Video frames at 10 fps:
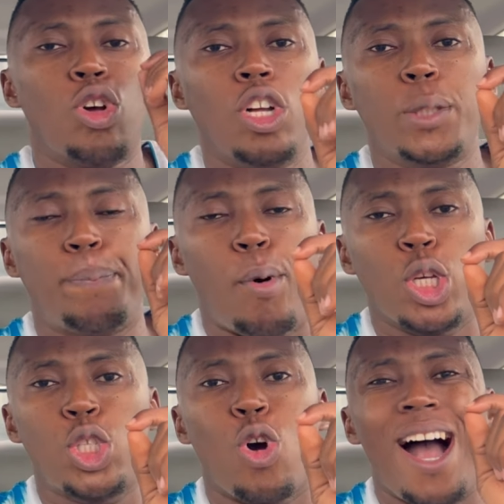Don't
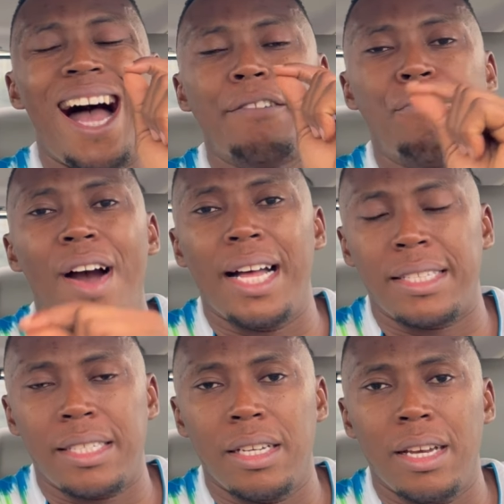pause your
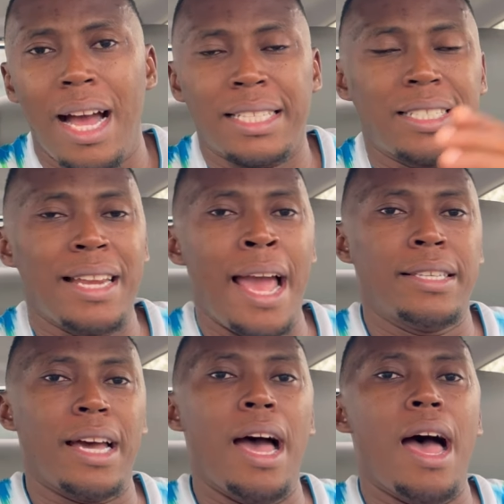adverts at
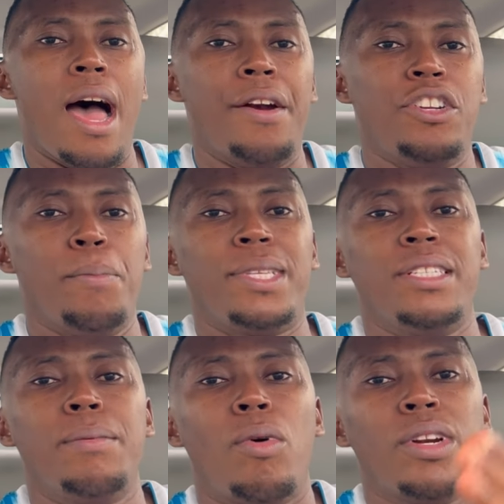night and resume it
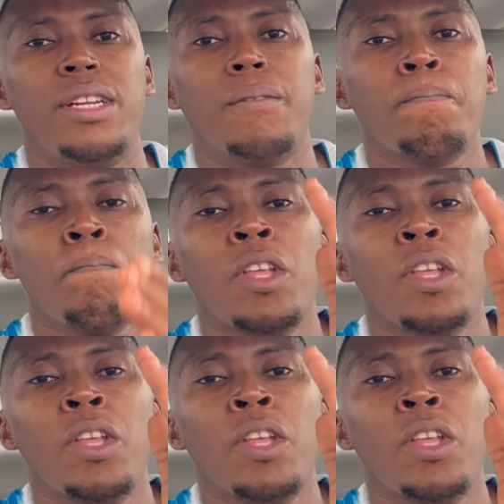in the morning.